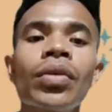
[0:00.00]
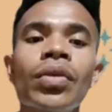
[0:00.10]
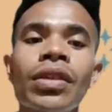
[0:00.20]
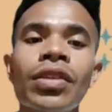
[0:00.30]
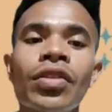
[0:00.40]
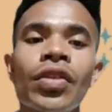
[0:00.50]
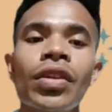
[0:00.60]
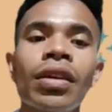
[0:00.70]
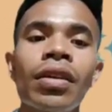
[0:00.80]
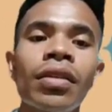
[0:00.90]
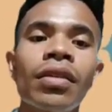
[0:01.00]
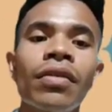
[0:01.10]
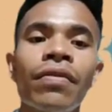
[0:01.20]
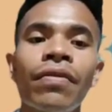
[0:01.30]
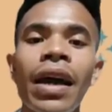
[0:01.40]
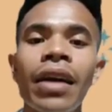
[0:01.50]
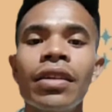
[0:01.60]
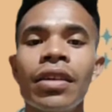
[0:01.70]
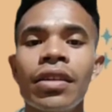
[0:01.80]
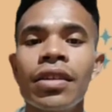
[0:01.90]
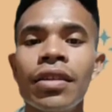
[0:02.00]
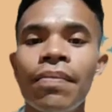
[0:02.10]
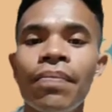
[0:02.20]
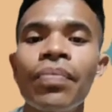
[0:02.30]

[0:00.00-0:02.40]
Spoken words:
to external factors